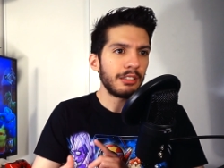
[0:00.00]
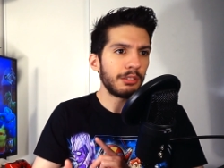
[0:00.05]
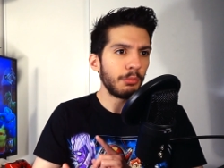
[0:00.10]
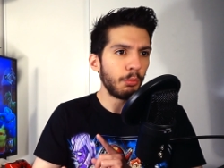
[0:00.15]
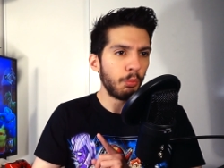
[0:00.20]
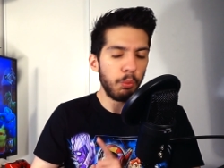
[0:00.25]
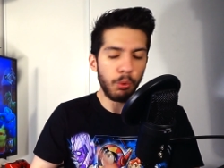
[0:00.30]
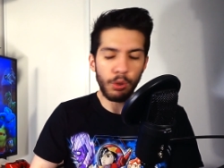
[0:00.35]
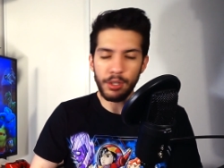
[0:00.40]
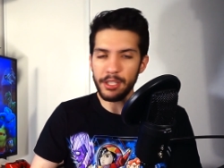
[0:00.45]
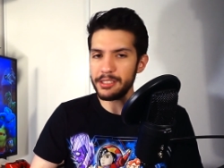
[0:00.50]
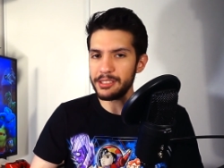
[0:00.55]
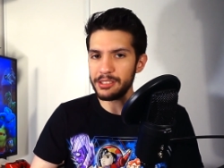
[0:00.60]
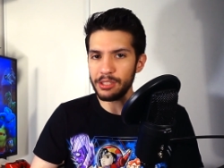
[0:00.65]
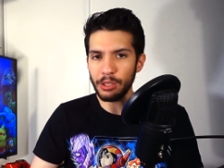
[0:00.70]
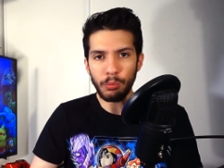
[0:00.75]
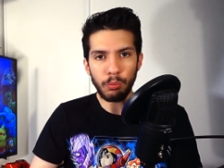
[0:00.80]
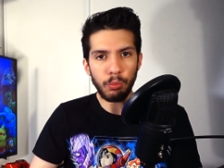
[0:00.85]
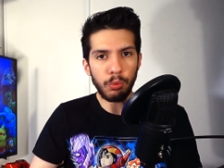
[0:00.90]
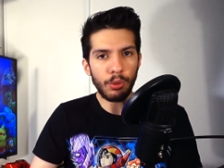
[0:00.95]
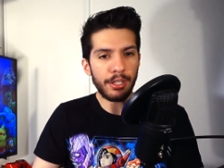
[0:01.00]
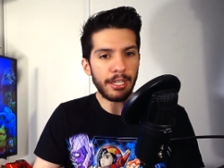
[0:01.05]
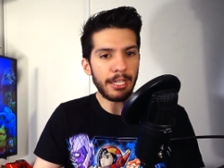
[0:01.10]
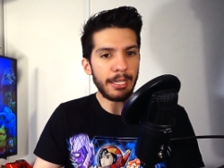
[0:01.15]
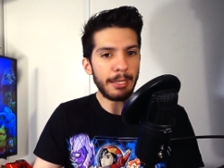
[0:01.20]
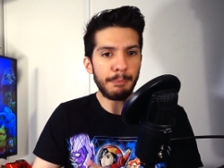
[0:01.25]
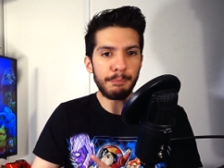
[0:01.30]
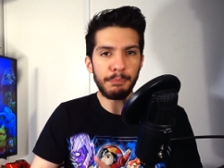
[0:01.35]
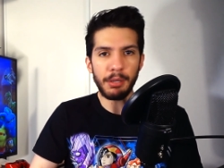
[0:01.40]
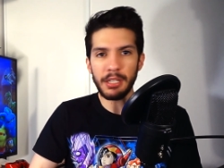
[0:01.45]
Woody's still
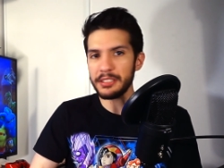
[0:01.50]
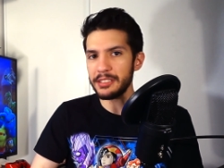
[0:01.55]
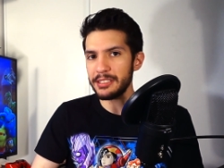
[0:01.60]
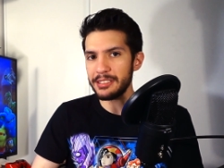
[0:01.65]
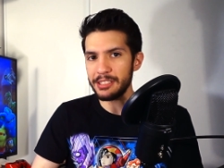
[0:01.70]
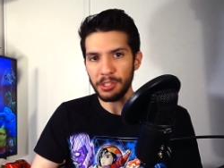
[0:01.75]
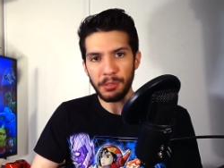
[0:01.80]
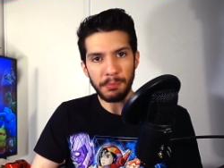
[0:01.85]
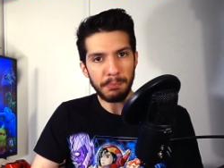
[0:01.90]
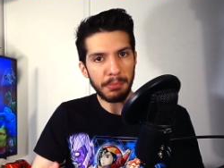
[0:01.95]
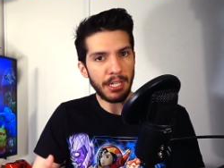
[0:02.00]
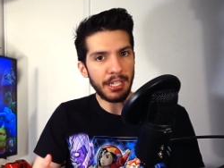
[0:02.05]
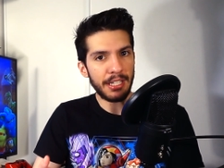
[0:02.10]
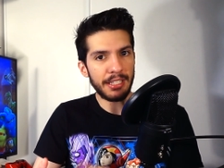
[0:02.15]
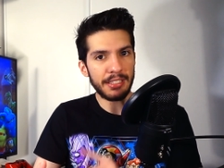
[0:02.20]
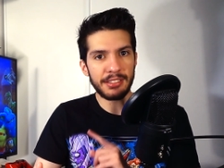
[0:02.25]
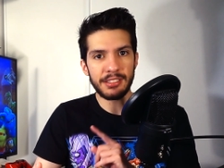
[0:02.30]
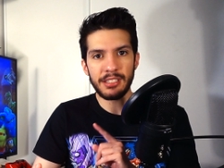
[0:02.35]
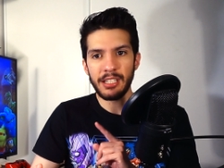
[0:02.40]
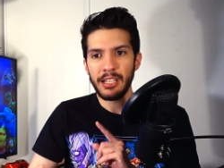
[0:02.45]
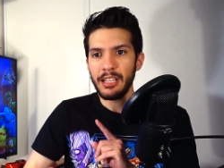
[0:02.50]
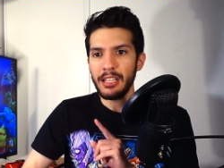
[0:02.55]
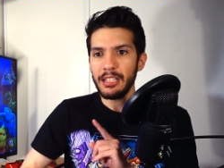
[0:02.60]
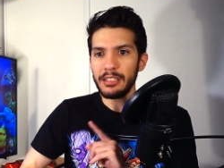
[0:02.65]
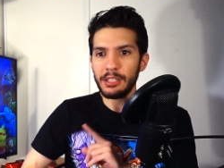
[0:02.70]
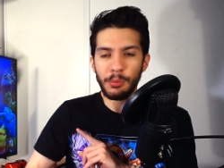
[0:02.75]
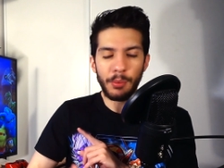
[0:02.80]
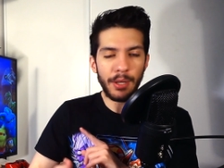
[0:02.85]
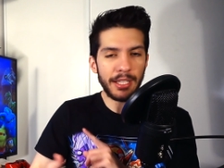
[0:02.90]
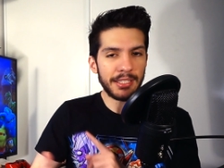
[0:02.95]
Woody, Buzz is still Buzz,
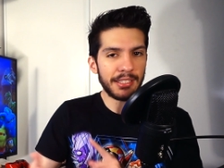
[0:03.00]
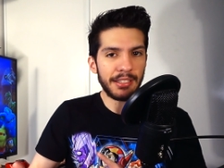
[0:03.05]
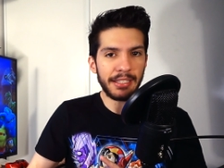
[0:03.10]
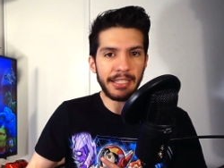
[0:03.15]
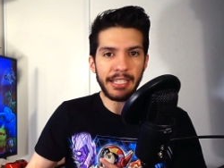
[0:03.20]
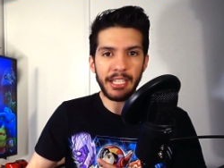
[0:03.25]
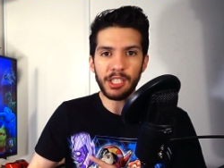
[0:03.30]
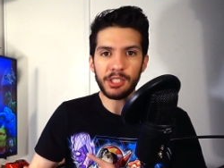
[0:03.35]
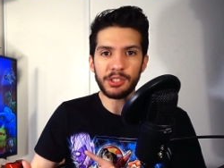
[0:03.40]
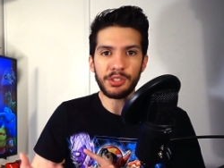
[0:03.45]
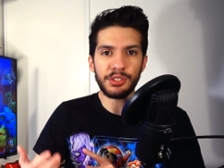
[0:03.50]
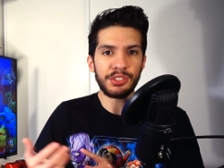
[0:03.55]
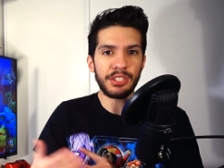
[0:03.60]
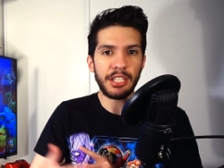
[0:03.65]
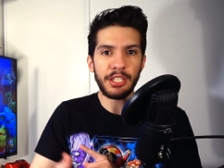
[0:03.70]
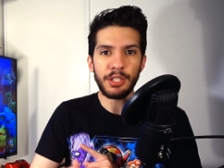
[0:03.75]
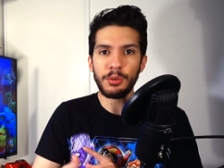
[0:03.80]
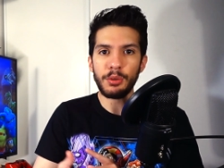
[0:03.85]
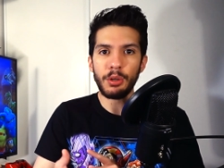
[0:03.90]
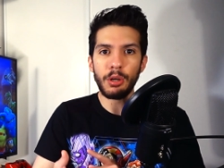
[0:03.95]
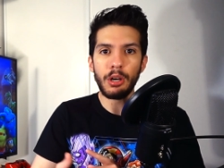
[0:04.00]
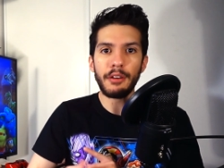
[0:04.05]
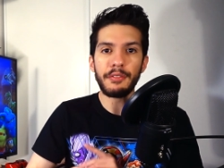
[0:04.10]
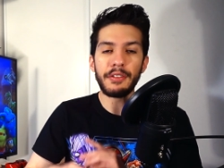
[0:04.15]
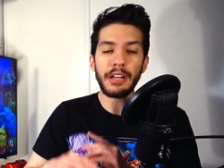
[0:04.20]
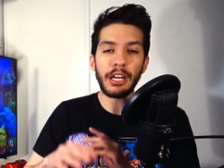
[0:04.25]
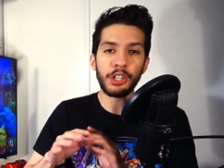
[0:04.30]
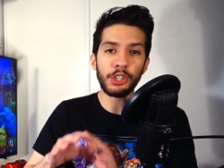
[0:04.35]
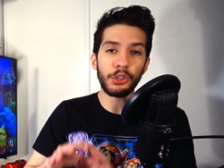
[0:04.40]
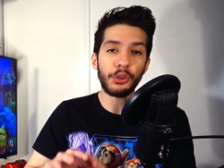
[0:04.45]
the rest of the characters that you know of.
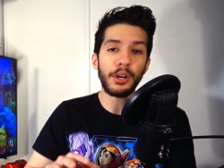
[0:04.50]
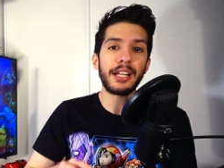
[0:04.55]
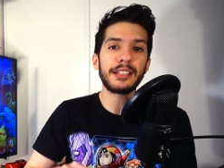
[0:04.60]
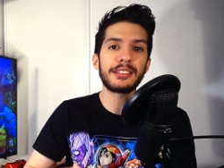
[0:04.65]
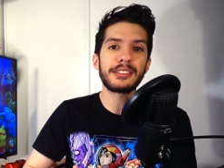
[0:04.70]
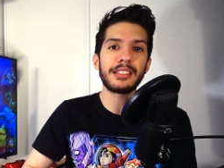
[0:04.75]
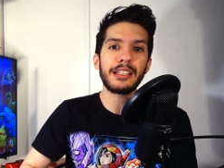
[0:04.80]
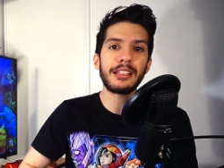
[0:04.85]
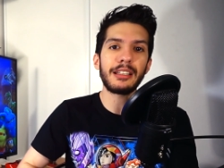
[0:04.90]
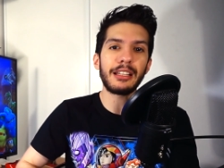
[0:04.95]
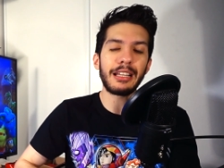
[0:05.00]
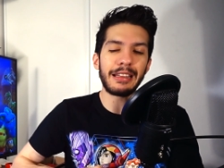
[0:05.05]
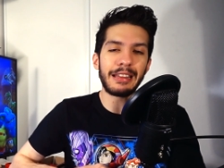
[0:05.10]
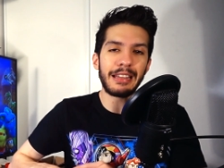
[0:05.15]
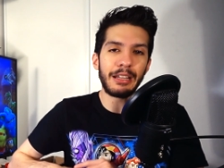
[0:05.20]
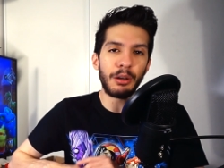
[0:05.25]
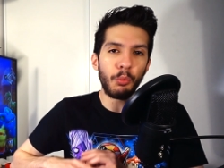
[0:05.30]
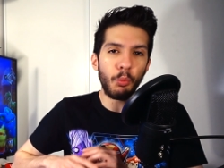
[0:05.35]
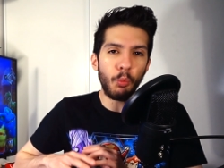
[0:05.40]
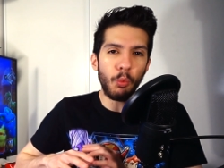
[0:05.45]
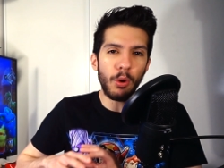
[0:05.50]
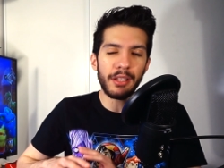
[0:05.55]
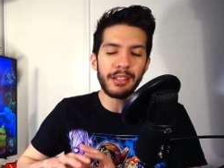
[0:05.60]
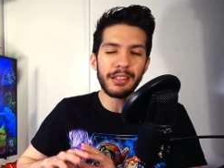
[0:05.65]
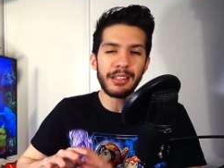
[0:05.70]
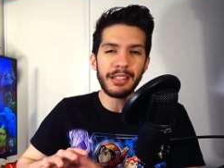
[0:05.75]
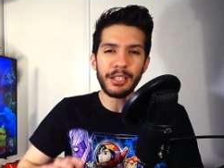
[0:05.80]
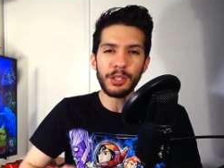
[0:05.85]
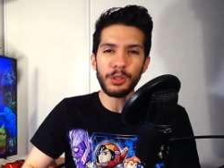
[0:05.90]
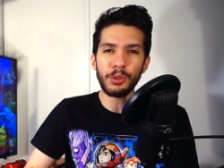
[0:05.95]
Now granted, the
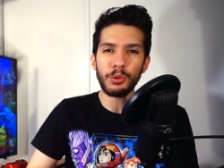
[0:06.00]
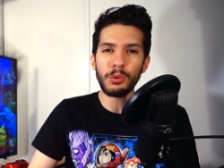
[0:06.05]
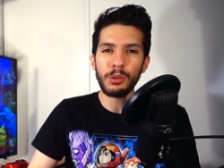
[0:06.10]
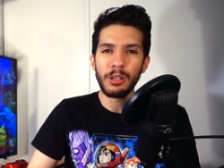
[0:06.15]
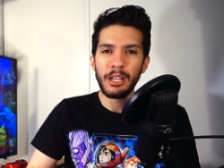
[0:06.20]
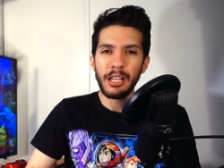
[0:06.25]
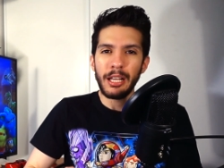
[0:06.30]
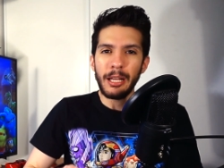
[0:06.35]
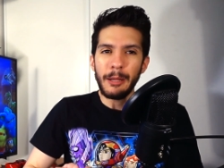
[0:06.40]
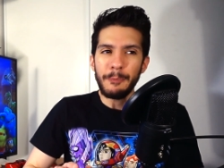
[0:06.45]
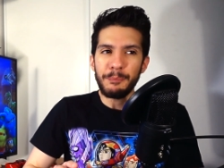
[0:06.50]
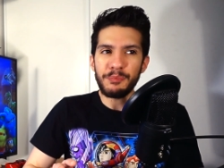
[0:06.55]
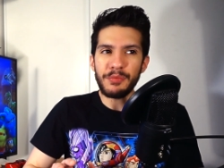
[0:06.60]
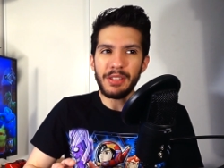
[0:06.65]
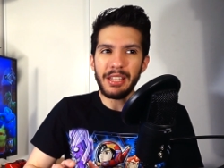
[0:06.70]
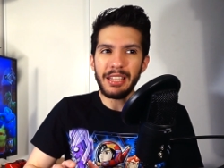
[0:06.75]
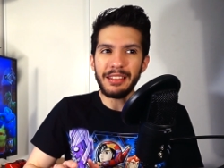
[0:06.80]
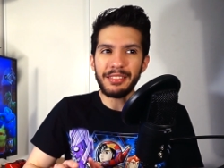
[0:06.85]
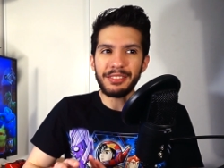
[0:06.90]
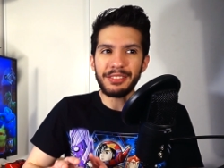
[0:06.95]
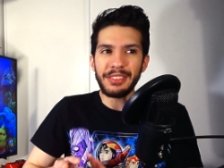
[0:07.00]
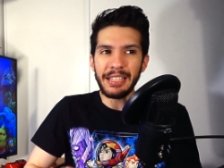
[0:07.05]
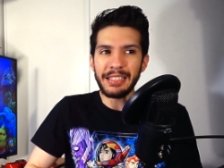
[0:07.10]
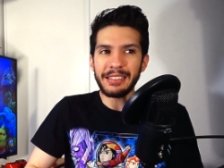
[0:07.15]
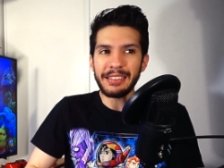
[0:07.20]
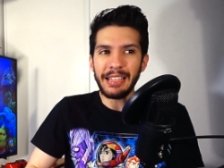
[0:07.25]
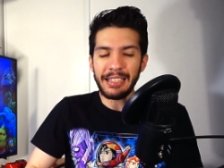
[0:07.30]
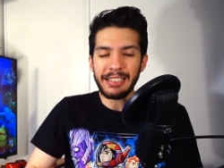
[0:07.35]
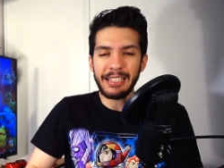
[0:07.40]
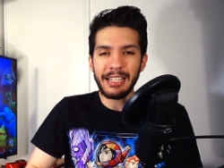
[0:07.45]
one little
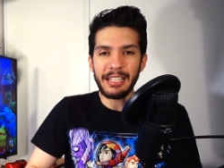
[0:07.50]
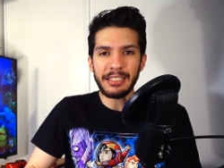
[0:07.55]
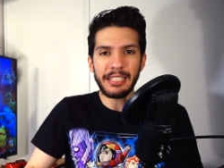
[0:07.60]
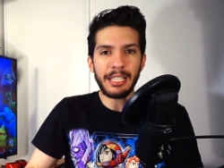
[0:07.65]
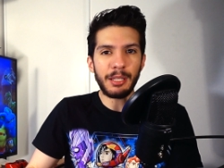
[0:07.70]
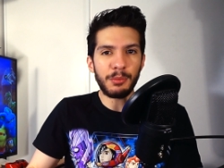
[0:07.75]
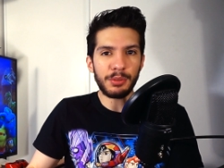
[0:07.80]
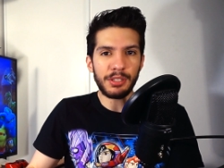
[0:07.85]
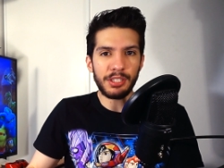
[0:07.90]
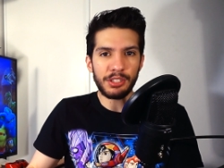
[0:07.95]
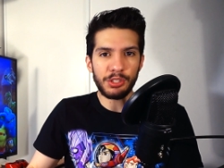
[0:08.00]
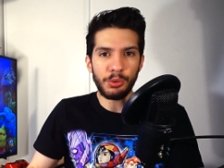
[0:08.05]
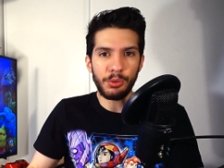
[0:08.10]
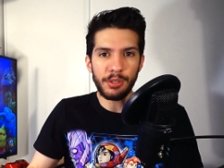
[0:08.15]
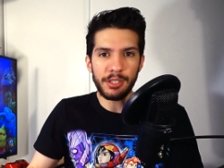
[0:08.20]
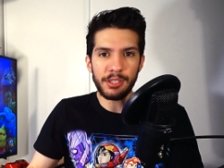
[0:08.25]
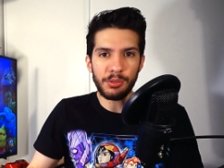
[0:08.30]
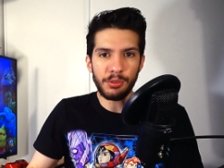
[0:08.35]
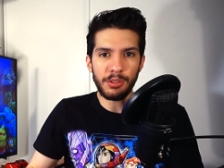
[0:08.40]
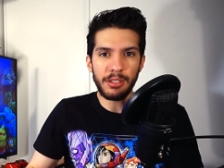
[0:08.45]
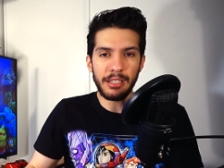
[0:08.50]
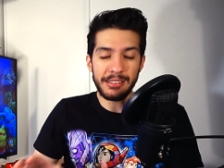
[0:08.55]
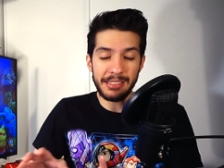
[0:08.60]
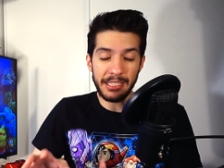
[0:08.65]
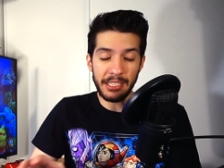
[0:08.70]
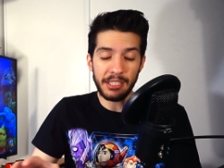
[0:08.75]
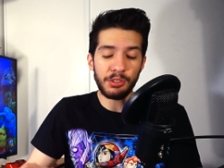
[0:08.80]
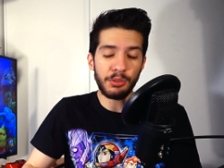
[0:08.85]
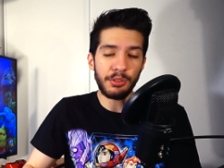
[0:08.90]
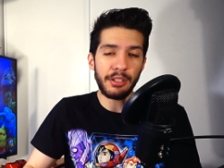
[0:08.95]
thing that kind of came with the tori tor
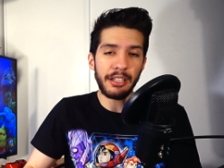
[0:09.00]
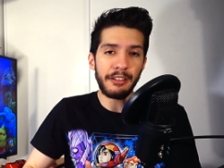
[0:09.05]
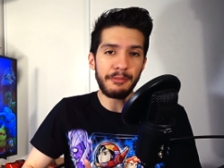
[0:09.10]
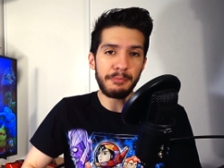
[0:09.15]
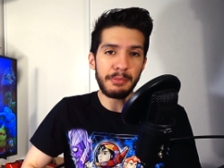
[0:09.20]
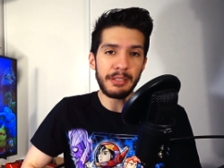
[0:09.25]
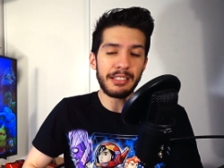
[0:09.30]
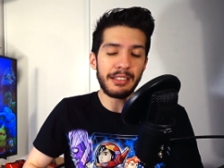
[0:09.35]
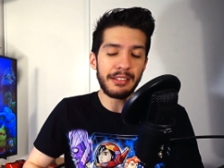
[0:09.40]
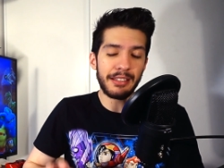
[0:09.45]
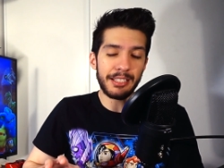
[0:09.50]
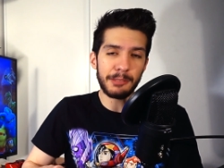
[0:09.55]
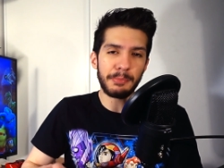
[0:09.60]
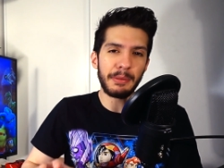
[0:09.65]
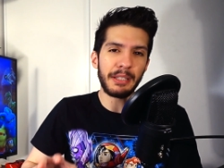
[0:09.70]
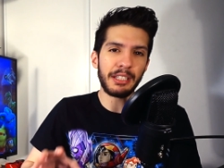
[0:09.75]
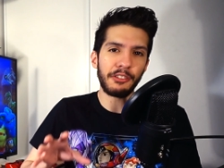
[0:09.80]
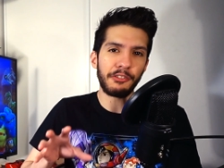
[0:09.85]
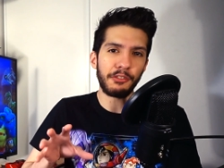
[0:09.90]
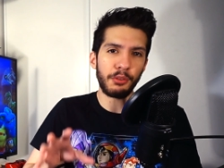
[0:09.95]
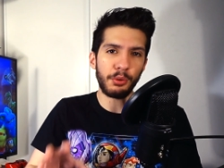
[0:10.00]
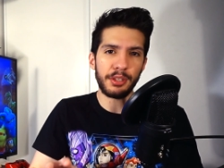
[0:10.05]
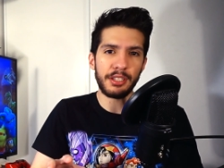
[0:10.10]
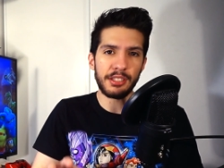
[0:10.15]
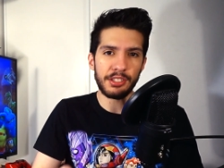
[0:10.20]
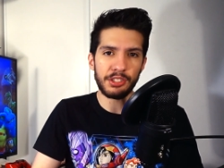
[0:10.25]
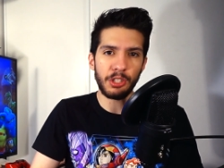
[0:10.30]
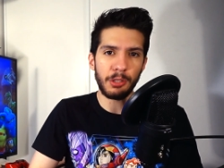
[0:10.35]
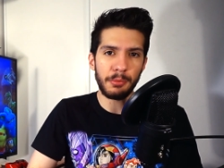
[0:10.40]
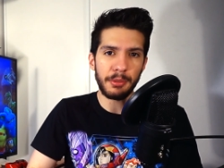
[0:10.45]
territory of this being the fourth
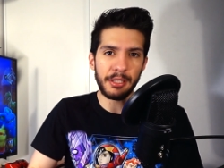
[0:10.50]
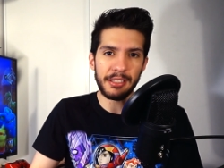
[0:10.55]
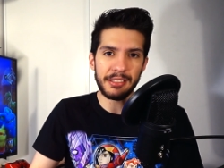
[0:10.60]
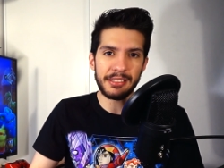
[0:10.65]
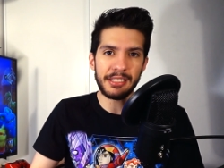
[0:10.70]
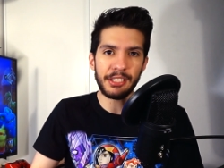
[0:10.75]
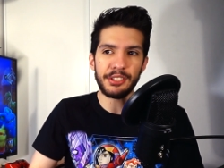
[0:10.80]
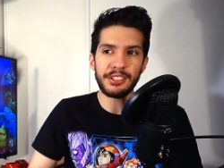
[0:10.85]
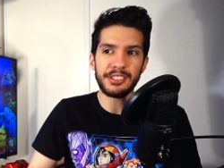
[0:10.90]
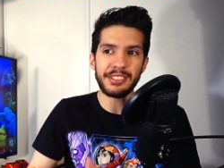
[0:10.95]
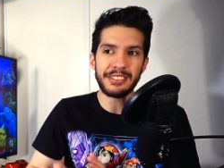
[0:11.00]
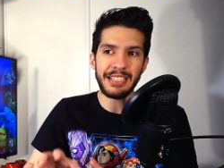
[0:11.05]
installment in the series